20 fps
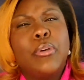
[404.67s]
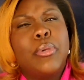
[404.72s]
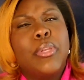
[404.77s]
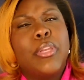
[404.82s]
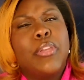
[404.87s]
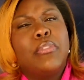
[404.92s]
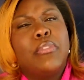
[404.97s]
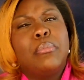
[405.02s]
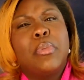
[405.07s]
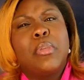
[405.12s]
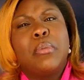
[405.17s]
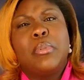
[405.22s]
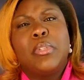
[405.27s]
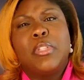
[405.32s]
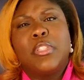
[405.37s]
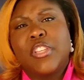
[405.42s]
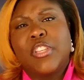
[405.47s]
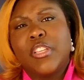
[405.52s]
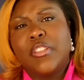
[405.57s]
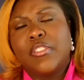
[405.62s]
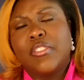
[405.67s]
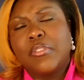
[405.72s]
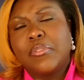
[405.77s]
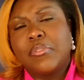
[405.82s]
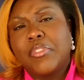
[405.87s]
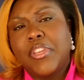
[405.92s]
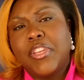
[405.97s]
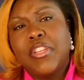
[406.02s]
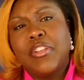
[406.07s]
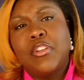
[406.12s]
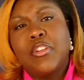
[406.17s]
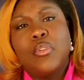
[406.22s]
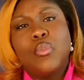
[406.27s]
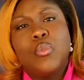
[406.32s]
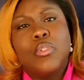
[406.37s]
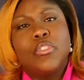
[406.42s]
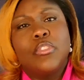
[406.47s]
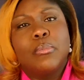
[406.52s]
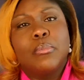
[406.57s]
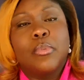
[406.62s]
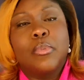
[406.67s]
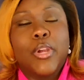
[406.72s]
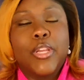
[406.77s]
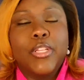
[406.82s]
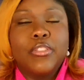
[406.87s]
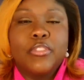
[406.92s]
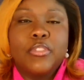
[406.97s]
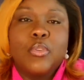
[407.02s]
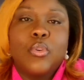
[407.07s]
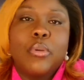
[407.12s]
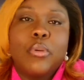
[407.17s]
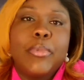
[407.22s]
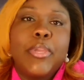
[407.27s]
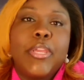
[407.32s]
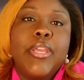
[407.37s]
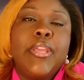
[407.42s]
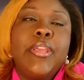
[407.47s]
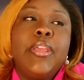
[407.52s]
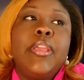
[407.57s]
giving people a chance to vent, doing some brainstorming,